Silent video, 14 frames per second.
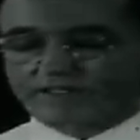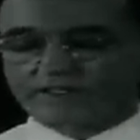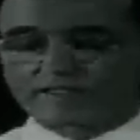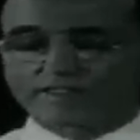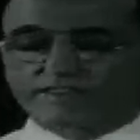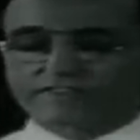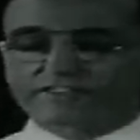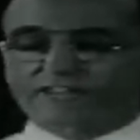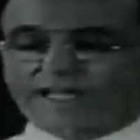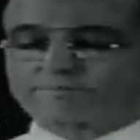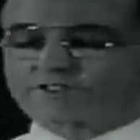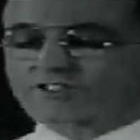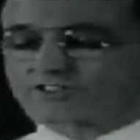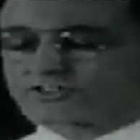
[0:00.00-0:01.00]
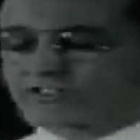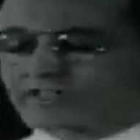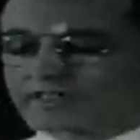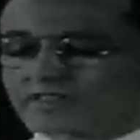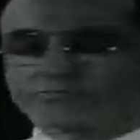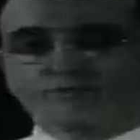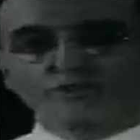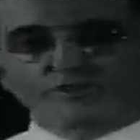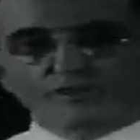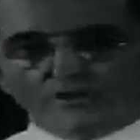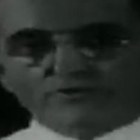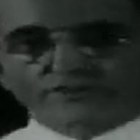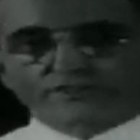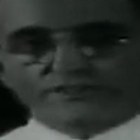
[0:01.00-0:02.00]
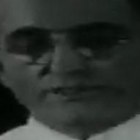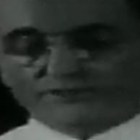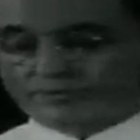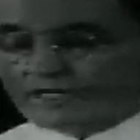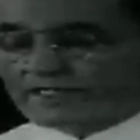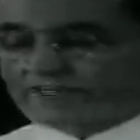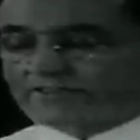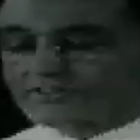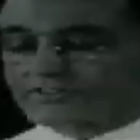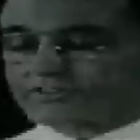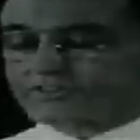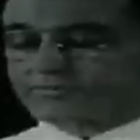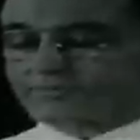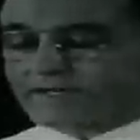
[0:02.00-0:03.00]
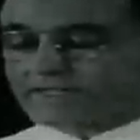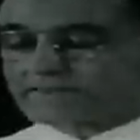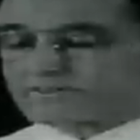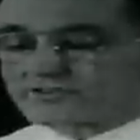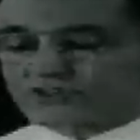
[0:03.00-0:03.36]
and examine the skin and mucosa as well as the suspected